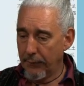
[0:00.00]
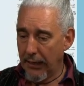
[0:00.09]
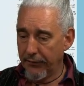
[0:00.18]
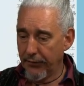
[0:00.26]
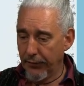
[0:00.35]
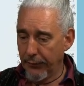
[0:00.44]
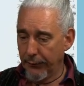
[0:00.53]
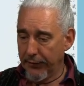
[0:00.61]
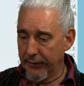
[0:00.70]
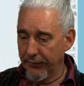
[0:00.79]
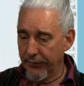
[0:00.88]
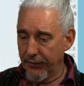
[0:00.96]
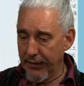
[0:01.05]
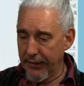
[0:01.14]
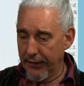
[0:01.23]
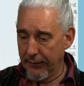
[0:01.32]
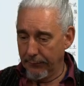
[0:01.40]
so we can
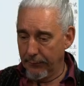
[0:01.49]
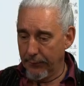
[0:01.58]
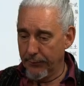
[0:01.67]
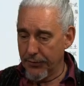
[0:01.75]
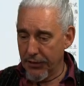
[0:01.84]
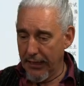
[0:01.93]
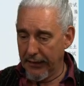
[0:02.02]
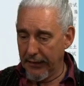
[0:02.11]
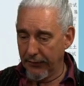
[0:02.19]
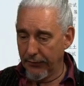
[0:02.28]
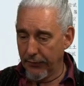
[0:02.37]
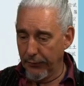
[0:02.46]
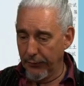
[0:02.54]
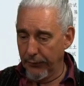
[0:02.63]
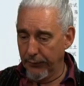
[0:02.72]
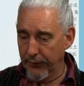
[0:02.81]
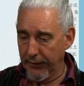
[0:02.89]
see him chatting
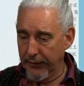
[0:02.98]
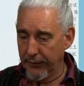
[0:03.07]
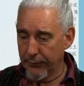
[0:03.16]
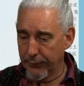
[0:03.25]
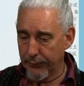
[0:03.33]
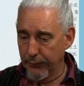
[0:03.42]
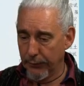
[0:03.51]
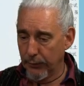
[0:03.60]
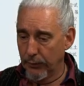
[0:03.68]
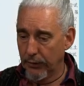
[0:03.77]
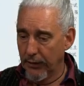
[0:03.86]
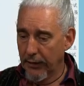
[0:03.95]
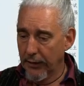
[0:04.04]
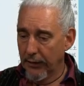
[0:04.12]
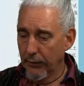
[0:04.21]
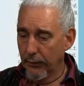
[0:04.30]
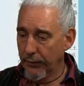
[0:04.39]
to the crew,
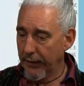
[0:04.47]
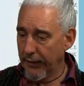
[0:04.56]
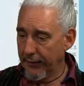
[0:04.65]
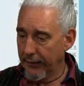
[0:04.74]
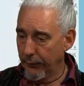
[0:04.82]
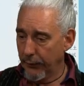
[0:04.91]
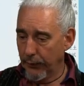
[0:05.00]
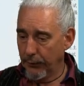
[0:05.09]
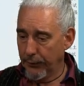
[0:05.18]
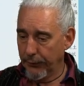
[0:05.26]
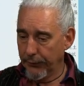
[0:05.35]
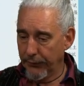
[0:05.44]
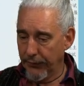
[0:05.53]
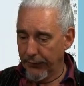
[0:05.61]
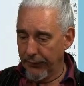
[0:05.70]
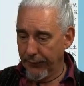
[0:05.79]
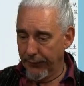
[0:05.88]
looking at the whirlpools
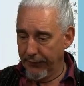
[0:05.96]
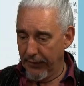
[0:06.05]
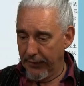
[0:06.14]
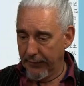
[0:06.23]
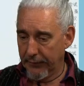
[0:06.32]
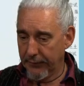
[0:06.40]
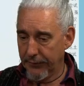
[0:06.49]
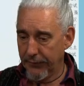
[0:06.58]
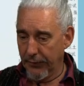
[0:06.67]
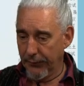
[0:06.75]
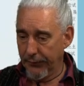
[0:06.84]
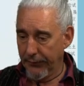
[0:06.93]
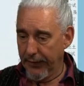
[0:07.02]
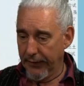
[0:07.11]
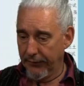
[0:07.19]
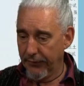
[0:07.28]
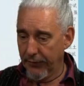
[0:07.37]
on the river, so on
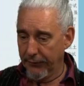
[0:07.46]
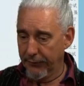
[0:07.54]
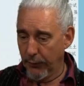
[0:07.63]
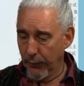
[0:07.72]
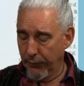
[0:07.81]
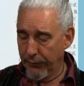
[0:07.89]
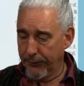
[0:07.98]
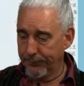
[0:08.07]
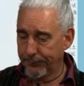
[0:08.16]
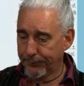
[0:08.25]
and so forth.